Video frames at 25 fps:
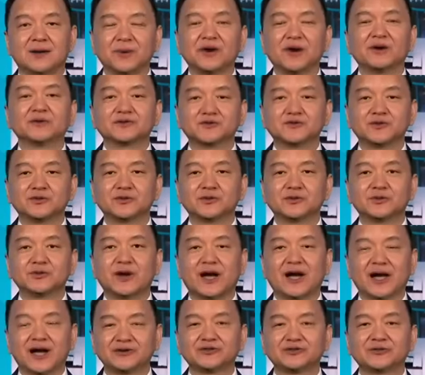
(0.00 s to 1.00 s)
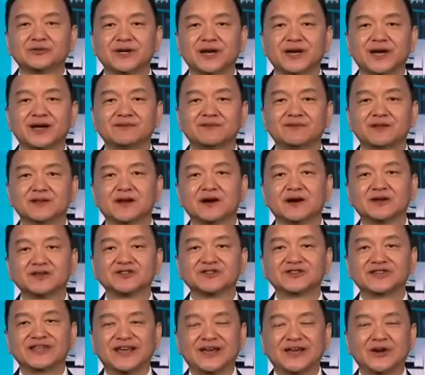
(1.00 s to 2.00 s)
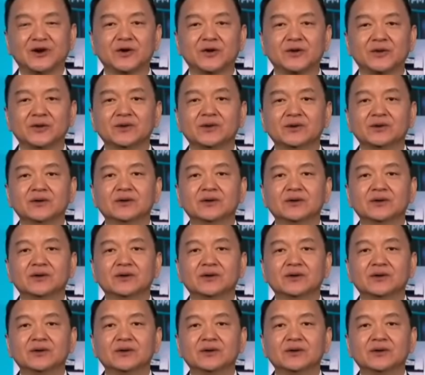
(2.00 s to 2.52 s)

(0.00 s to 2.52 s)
about to actually have a large-scale